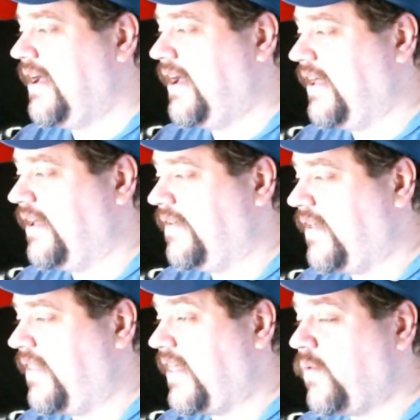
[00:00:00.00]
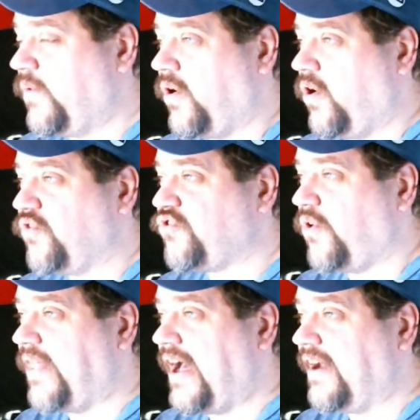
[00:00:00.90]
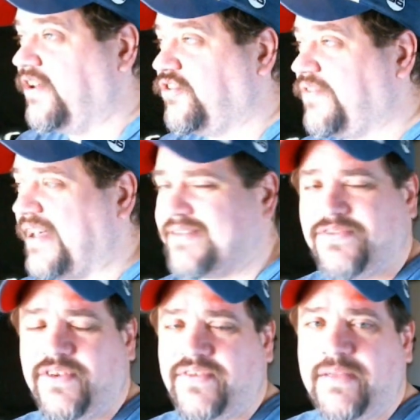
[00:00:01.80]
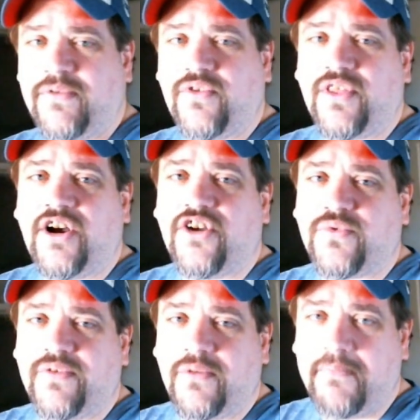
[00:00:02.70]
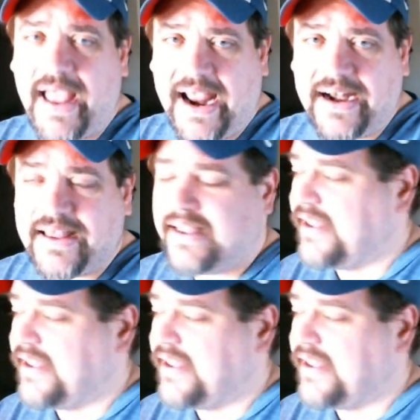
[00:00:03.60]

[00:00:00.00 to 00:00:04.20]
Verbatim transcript: Uh, and they were all sold out in 2015 before the cars were even made.